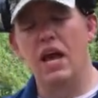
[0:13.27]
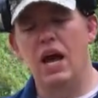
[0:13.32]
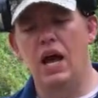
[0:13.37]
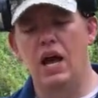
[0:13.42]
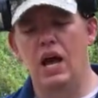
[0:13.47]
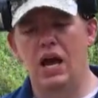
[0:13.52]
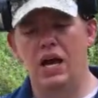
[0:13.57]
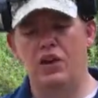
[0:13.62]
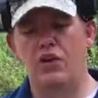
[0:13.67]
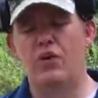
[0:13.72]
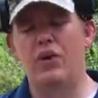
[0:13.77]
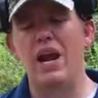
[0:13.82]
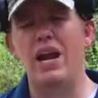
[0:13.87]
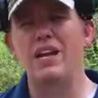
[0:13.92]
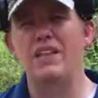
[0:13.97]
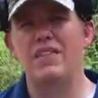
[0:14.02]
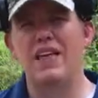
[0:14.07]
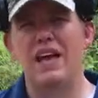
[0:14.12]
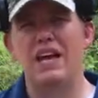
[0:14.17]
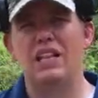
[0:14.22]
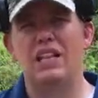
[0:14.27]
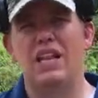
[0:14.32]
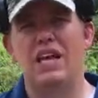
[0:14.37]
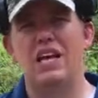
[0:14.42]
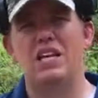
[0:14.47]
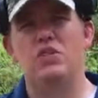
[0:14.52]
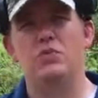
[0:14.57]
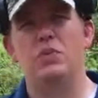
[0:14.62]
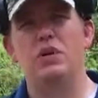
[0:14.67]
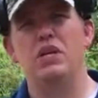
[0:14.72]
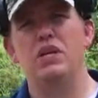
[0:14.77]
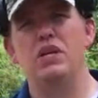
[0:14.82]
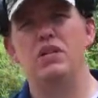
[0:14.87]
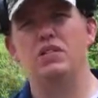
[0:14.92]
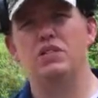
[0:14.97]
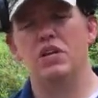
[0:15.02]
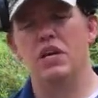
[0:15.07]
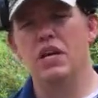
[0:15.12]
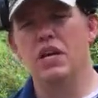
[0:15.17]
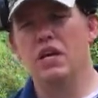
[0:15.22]
Uh, I created that class
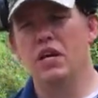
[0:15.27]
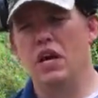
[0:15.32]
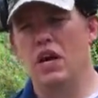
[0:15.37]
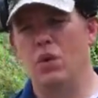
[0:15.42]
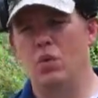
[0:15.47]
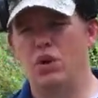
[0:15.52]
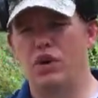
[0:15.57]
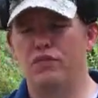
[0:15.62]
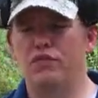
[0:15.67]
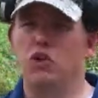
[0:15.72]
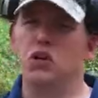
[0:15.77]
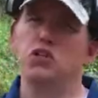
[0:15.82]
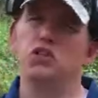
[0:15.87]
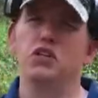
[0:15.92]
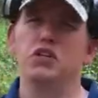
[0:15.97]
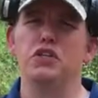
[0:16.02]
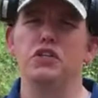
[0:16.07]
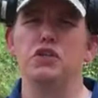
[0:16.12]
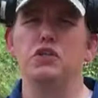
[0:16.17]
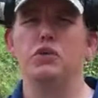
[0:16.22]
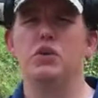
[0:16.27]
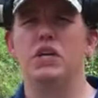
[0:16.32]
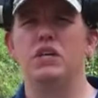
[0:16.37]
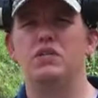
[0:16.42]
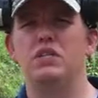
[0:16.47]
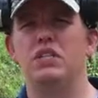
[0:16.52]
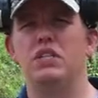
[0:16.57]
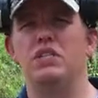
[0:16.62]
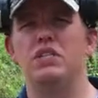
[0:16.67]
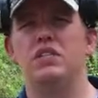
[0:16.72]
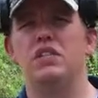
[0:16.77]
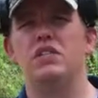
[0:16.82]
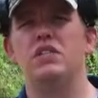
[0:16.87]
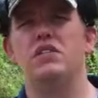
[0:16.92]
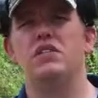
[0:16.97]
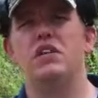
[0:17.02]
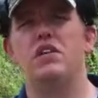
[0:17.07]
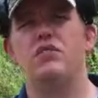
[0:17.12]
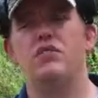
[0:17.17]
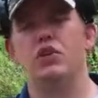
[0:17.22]
because uh, when I first started doing
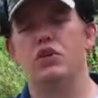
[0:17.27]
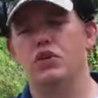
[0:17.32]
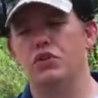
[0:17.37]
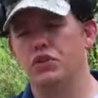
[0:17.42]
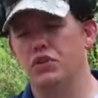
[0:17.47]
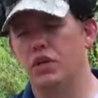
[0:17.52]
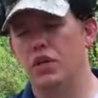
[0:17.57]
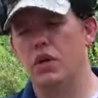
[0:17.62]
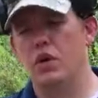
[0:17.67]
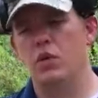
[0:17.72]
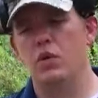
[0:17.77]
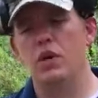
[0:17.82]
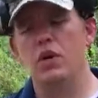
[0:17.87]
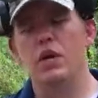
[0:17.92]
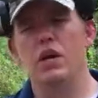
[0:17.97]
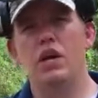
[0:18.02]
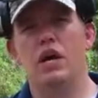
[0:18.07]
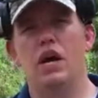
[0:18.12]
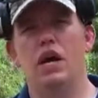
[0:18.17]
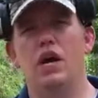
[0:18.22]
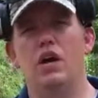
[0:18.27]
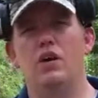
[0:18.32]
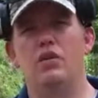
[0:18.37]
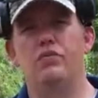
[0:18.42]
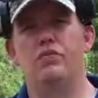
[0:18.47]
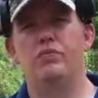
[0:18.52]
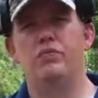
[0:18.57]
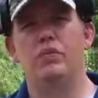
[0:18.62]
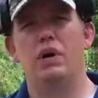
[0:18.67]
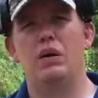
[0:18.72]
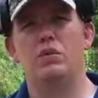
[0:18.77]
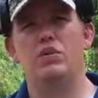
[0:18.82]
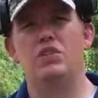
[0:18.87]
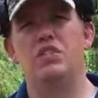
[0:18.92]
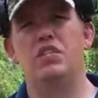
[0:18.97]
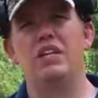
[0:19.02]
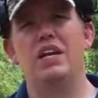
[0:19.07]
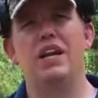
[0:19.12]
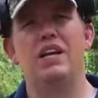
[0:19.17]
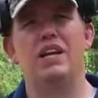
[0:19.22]
LTCs several years ago, uh, I would
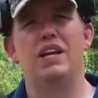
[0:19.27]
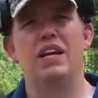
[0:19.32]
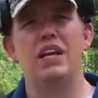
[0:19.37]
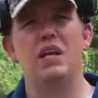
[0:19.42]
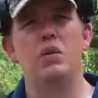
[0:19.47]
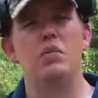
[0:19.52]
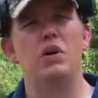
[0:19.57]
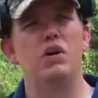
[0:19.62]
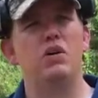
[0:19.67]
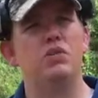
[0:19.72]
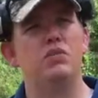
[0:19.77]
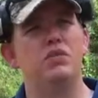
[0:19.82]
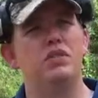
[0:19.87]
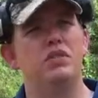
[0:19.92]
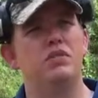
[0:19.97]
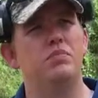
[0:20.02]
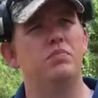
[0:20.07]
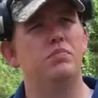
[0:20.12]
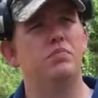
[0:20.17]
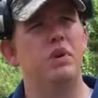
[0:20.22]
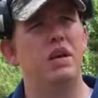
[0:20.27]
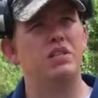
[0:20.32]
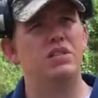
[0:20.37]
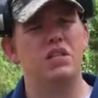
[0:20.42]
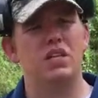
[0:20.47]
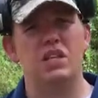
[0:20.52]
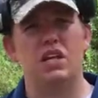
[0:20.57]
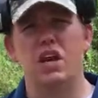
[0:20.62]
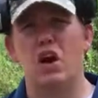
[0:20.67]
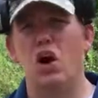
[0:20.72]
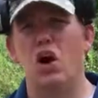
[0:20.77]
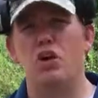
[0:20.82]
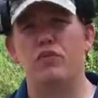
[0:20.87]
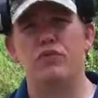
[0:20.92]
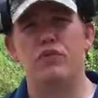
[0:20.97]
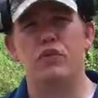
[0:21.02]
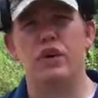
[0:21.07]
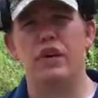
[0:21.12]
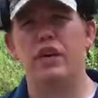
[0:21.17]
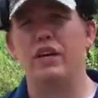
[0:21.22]
send out an email basically
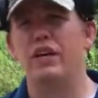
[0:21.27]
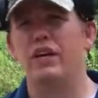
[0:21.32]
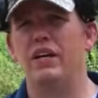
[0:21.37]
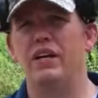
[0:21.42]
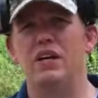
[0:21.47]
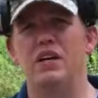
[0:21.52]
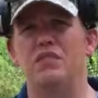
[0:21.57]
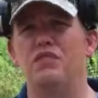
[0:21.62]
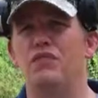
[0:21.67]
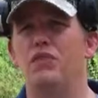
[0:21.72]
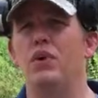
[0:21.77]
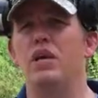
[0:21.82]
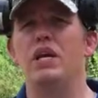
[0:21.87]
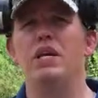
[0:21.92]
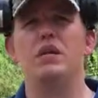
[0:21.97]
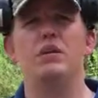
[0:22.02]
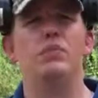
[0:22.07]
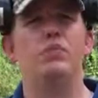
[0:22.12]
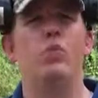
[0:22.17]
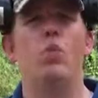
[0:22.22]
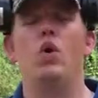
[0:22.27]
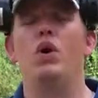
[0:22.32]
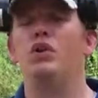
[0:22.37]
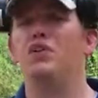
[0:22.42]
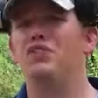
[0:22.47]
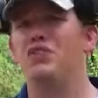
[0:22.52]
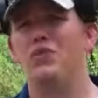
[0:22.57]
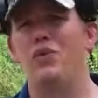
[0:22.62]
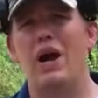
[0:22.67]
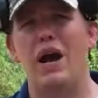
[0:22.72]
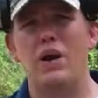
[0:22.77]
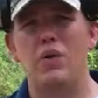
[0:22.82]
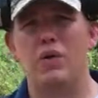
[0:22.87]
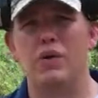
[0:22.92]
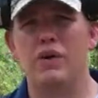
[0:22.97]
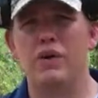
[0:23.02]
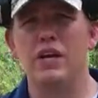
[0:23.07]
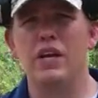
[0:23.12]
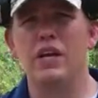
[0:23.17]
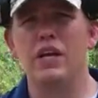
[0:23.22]
offering a, free one to two
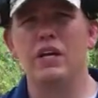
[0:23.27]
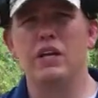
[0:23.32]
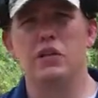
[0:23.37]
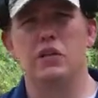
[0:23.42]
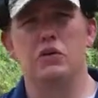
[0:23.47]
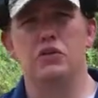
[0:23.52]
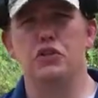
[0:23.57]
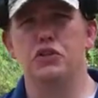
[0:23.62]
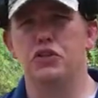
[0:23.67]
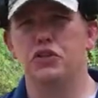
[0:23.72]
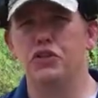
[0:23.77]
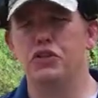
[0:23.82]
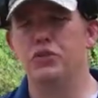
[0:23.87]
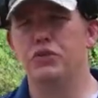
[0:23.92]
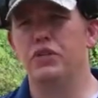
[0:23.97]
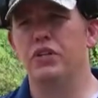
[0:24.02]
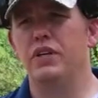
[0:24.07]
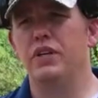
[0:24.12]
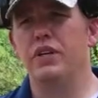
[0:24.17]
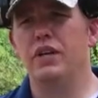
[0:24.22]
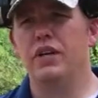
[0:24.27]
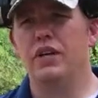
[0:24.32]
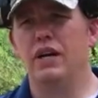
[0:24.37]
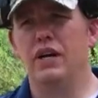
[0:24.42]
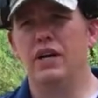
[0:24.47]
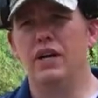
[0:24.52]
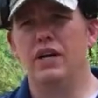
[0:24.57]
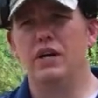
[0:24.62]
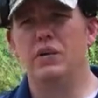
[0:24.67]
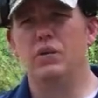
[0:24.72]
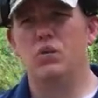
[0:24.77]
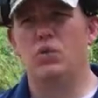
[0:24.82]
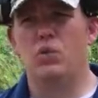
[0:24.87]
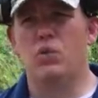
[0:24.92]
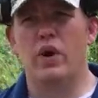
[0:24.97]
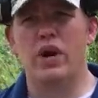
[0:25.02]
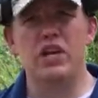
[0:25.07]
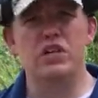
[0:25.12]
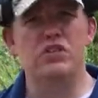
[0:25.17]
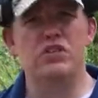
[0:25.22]
hour learn to shoot
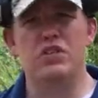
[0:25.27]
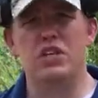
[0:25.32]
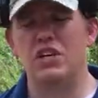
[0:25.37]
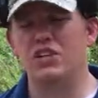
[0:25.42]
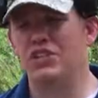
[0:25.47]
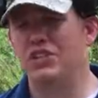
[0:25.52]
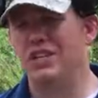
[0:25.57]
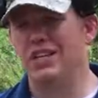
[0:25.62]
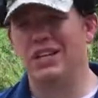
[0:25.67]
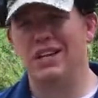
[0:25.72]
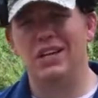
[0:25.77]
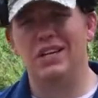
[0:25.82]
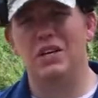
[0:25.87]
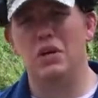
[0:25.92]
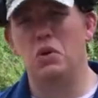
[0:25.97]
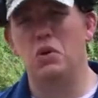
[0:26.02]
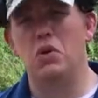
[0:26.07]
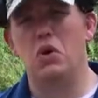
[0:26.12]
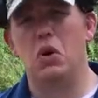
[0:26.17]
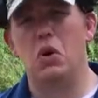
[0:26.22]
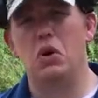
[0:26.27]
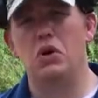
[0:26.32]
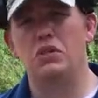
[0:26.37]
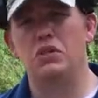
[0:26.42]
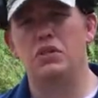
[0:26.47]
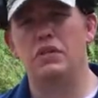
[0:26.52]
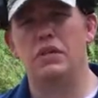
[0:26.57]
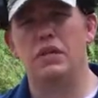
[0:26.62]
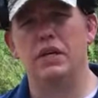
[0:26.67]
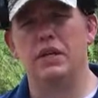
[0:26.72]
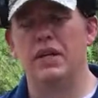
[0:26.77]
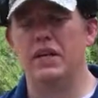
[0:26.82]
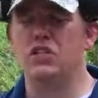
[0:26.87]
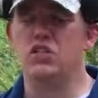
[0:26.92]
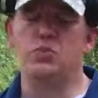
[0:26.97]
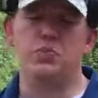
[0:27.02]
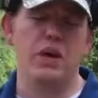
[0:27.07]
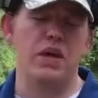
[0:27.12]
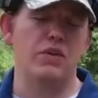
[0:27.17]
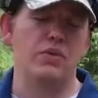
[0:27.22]
range session at, at no cost. they
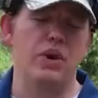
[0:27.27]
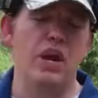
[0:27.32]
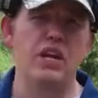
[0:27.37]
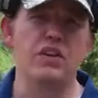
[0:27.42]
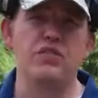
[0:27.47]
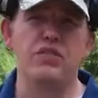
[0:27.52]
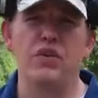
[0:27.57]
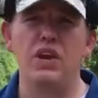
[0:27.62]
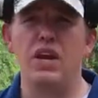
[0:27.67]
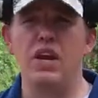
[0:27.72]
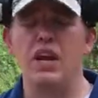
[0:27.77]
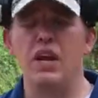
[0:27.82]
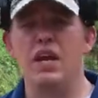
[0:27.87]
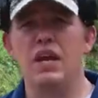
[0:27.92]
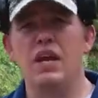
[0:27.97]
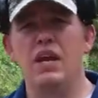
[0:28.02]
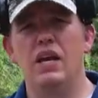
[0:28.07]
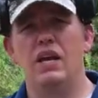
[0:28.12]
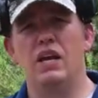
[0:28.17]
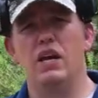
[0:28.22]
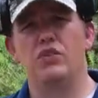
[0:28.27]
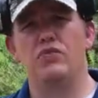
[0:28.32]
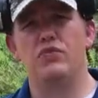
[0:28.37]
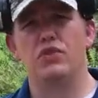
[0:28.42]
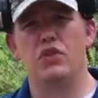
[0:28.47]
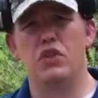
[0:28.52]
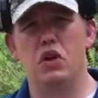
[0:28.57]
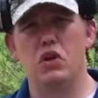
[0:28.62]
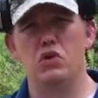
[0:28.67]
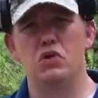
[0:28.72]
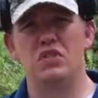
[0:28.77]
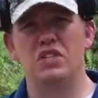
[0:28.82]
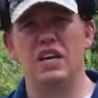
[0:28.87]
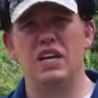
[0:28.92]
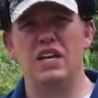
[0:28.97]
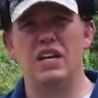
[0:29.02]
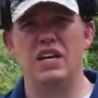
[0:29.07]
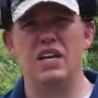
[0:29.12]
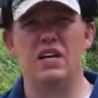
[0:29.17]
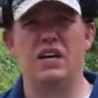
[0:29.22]
just pay the range fee uh, for those
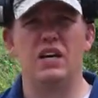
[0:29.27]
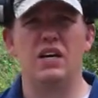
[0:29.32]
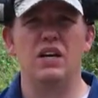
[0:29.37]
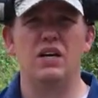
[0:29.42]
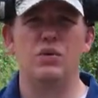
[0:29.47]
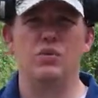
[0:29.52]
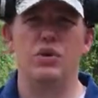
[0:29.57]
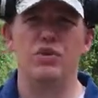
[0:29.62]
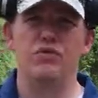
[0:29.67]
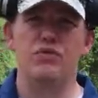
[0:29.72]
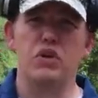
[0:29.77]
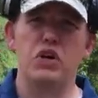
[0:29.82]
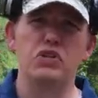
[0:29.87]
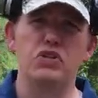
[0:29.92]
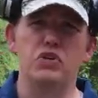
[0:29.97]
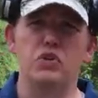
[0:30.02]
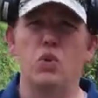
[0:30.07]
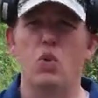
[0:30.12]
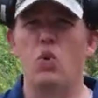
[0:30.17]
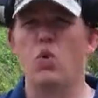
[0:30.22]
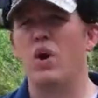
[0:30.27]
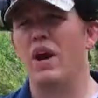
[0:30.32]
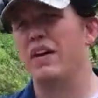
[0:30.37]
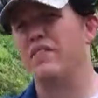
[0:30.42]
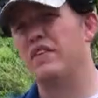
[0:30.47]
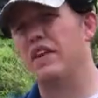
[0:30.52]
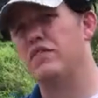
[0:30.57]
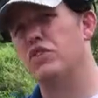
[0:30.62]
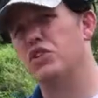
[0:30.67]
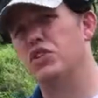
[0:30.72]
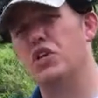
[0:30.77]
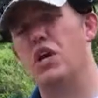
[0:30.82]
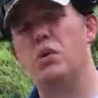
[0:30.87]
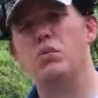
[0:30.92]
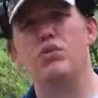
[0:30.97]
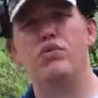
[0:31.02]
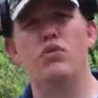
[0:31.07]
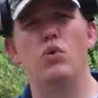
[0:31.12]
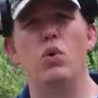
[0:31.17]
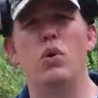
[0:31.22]
that need a, a, refresher or have never
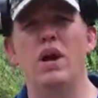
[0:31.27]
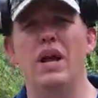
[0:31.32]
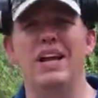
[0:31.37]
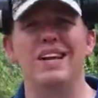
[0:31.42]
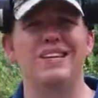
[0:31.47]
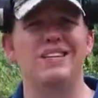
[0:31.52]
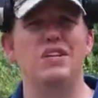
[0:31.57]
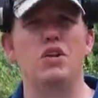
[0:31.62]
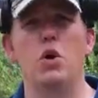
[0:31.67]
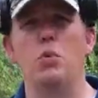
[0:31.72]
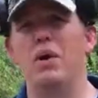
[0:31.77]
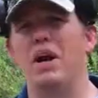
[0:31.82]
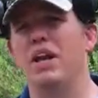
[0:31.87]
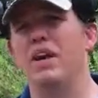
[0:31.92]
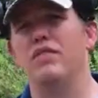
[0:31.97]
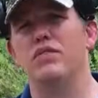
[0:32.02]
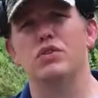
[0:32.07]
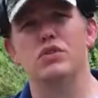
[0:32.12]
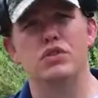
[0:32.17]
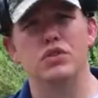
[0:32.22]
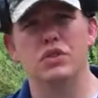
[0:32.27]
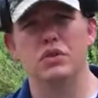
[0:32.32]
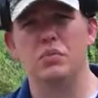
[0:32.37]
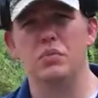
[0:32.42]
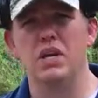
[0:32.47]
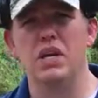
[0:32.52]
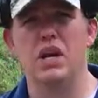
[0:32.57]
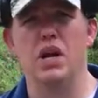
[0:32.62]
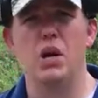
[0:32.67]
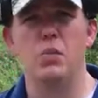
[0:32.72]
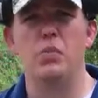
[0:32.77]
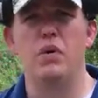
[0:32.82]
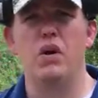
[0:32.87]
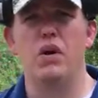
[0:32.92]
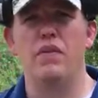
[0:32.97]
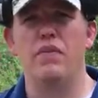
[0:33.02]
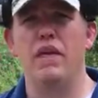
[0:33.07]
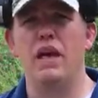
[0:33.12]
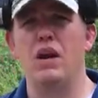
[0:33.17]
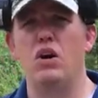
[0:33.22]
shot before and nobody ever took me up
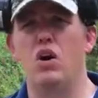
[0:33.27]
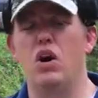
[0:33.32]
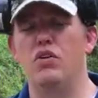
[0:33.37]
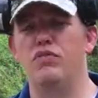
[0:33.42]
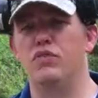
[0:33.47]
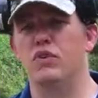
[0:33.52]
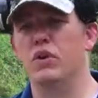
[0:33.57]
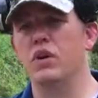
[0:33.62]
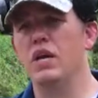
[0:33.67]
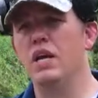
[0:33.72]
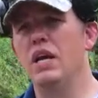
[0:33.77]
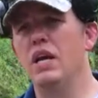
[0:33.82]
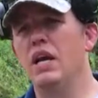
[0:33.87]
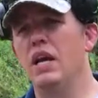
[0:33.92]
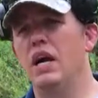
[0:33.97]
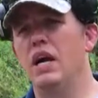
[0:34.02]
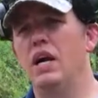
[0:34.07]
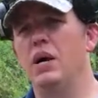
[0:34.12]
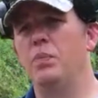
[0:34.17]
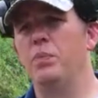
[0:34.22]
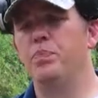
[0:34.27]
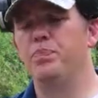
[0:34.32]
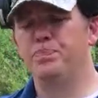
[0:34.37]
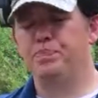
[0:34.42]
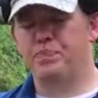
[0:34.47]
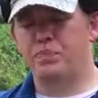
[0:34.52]
on that offer. Um,